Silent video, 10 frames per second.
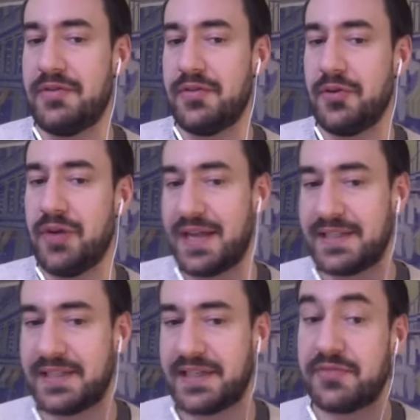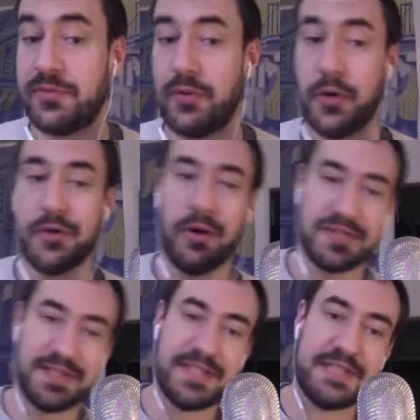Either you're not successful or you are
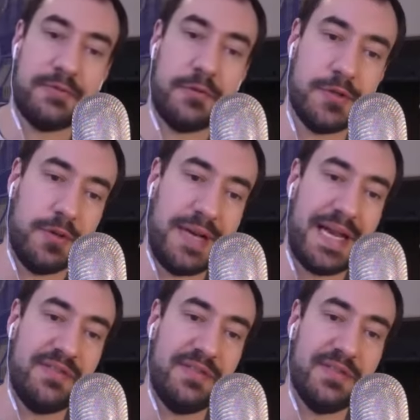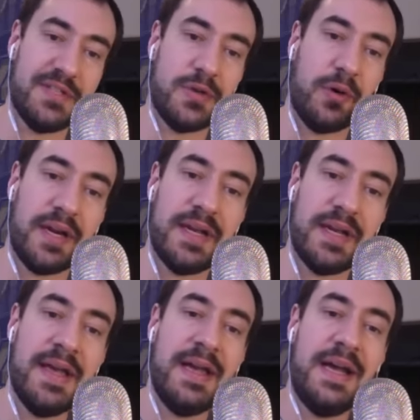successful and you run out of inventory,
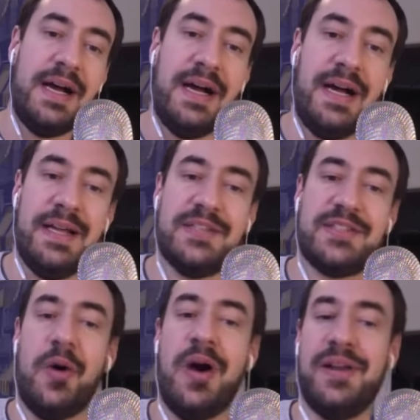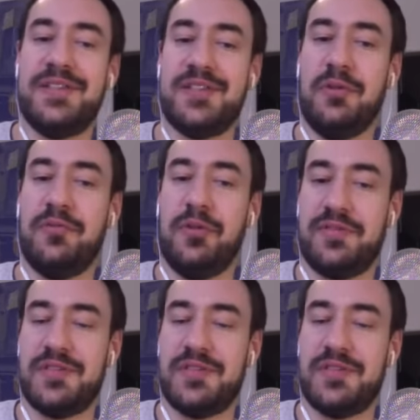and so on and so forth.